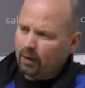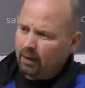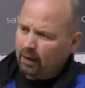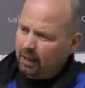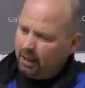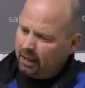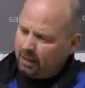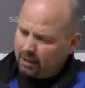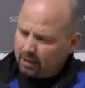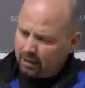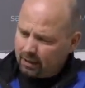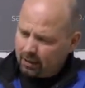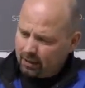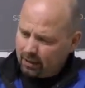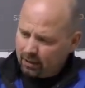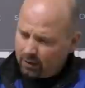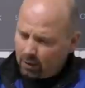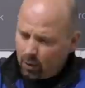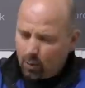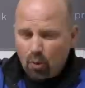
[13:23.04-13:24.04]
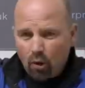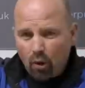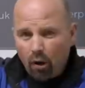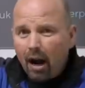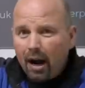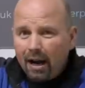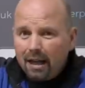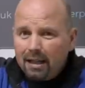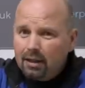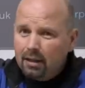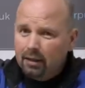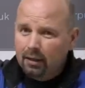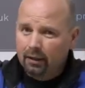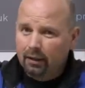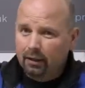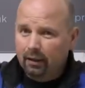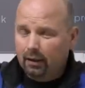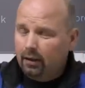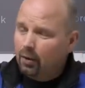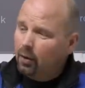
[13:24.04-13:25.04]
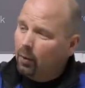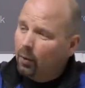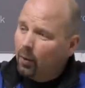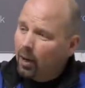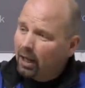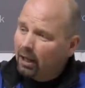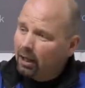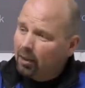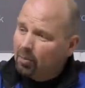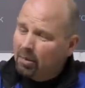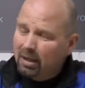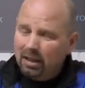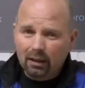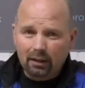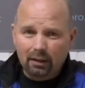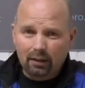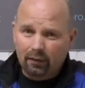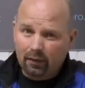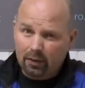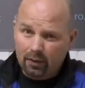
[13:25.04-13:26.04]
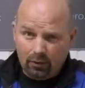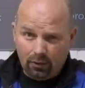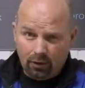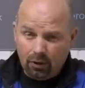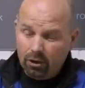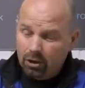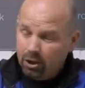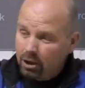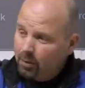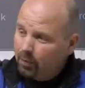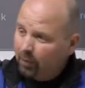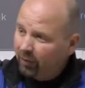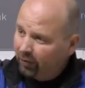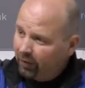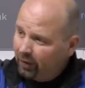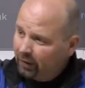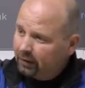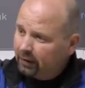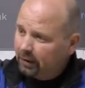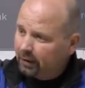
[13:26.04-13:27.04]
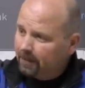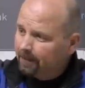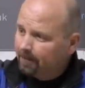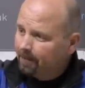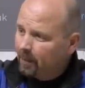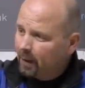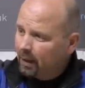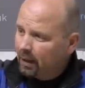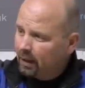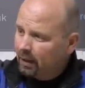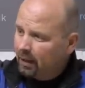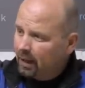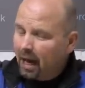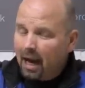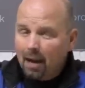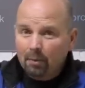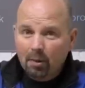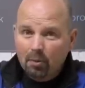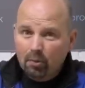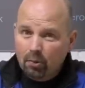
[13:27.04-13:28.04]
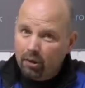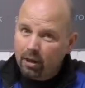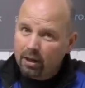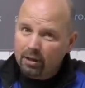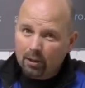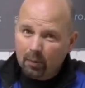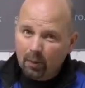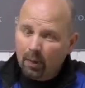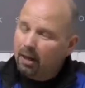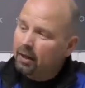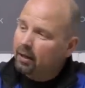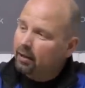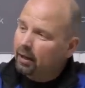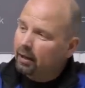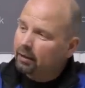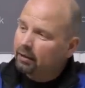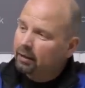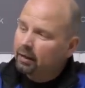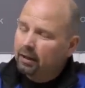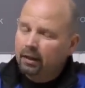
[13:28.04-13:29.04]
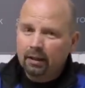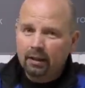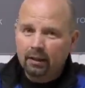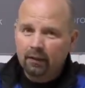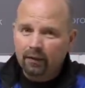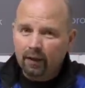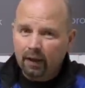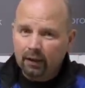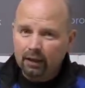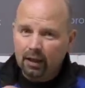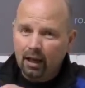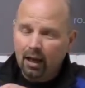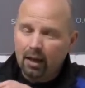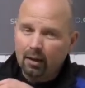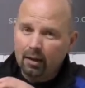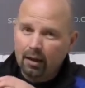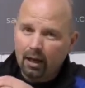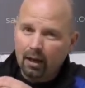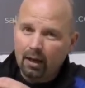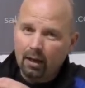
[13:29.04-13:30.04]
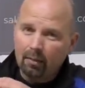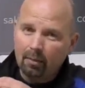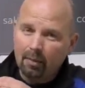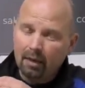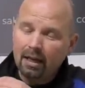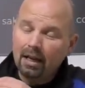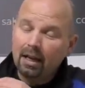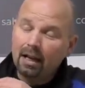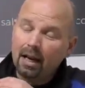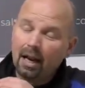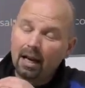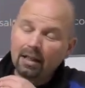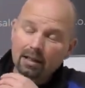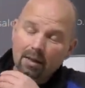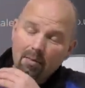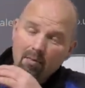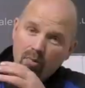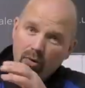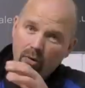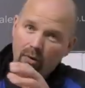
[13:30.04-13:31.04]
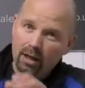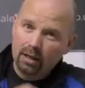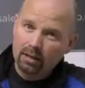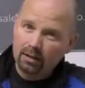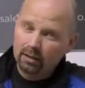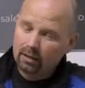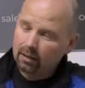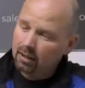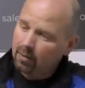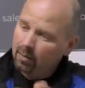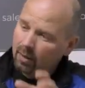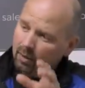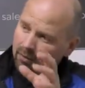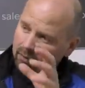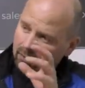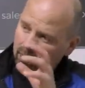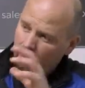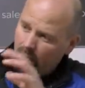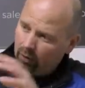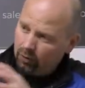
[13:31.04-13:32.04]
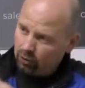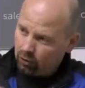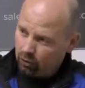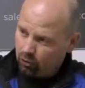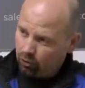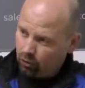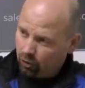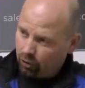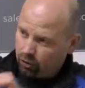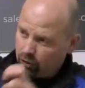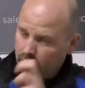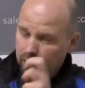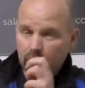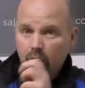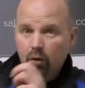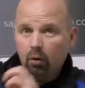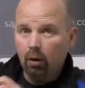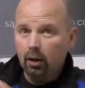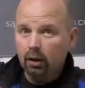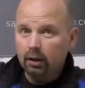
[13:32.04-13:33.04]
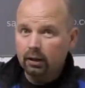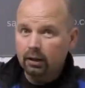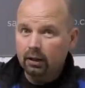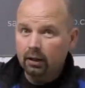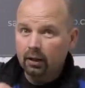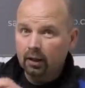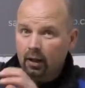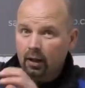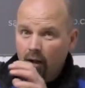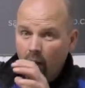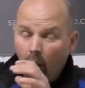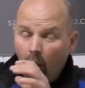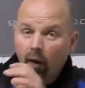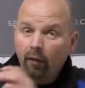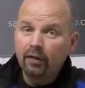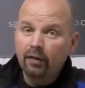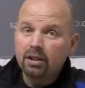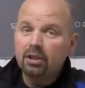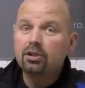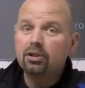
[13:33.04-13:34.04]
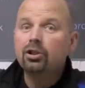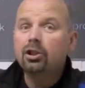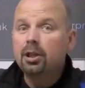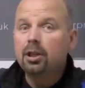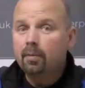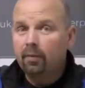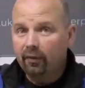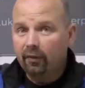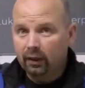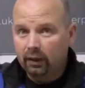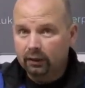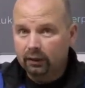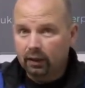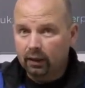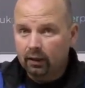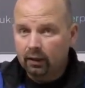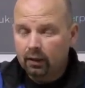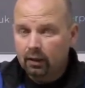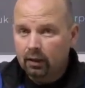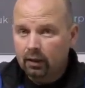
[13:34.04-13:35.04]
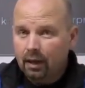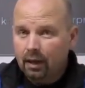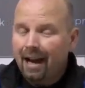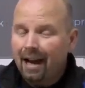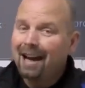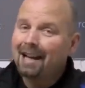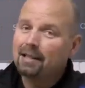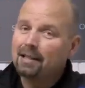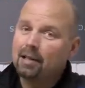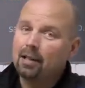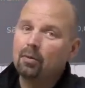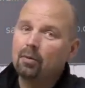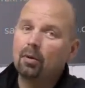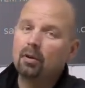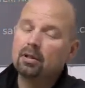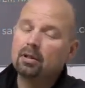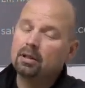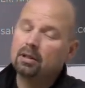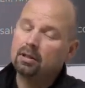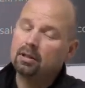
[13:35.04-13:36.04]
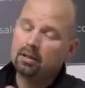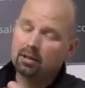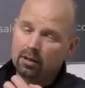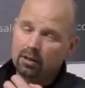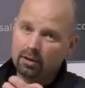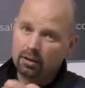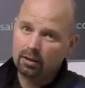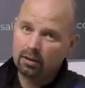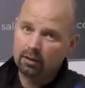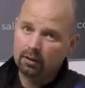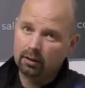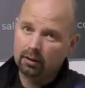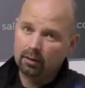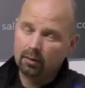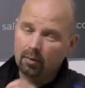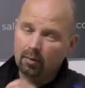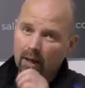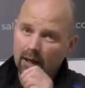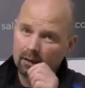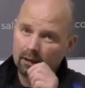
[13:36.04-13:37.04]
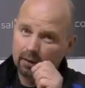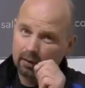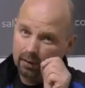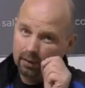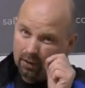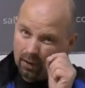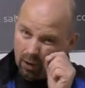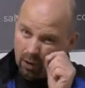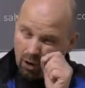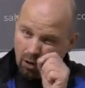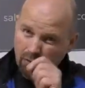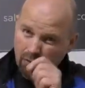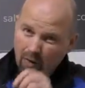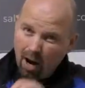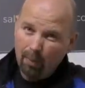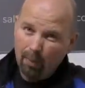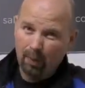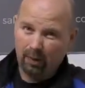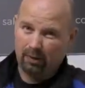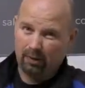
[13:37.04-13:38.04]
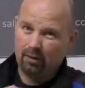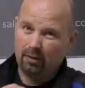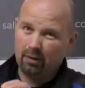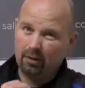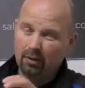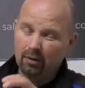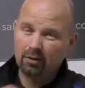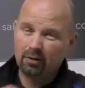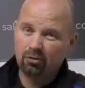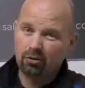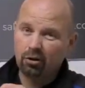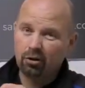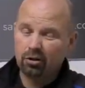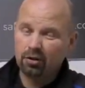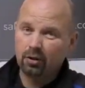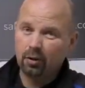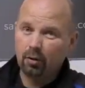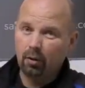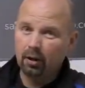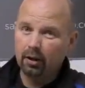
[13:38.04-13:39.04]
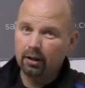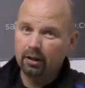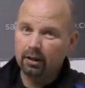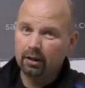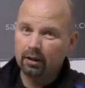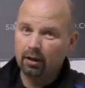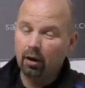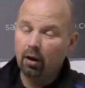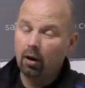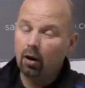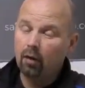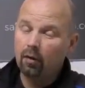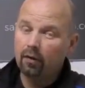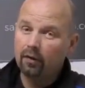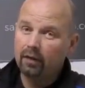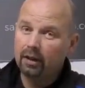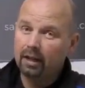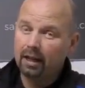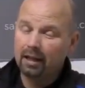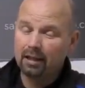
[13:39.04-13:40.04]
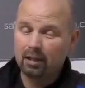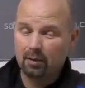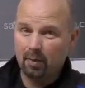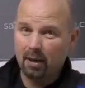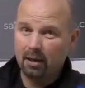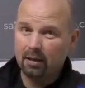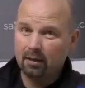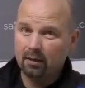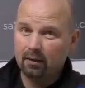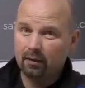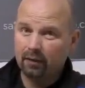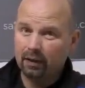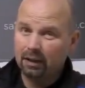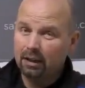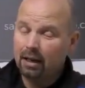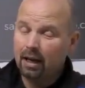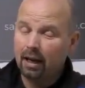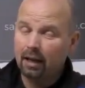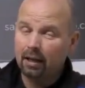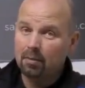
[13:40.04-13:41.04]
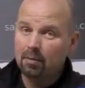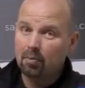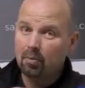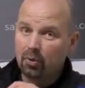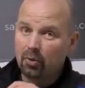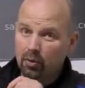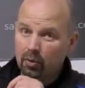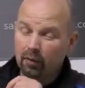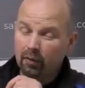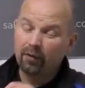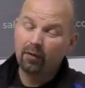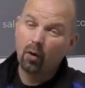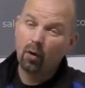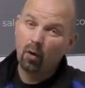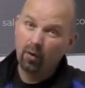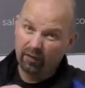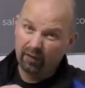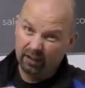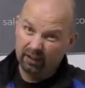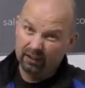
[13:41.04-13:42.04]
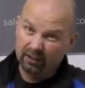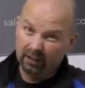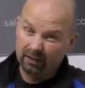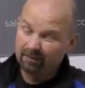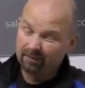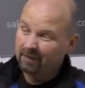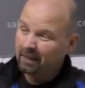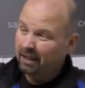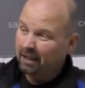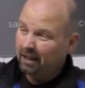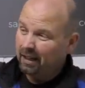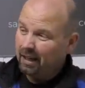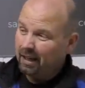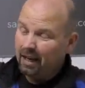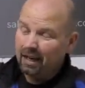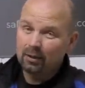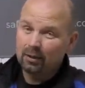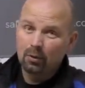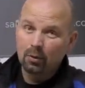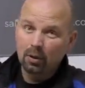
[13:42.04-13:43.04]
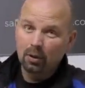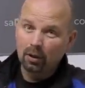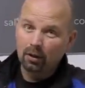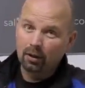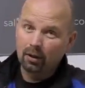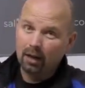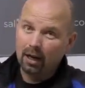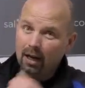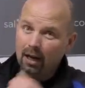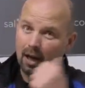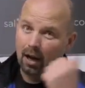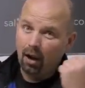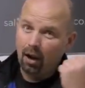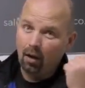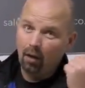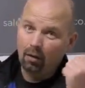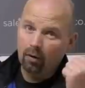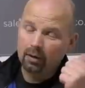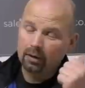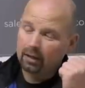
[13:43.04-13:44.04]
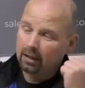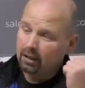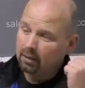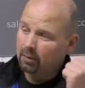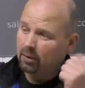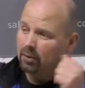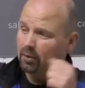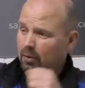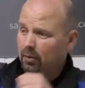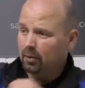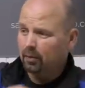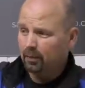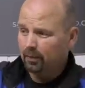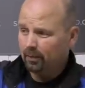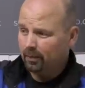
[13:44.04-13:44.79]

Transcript: It's surprisingly well made for such a cheap filter. I am impressed by that. In fact, I am as impressed about the construction quality of this cheap filter as I was disgusted by the crap construction quality of the expensive Eheim Pro 4 filter I took a look at a long time ago.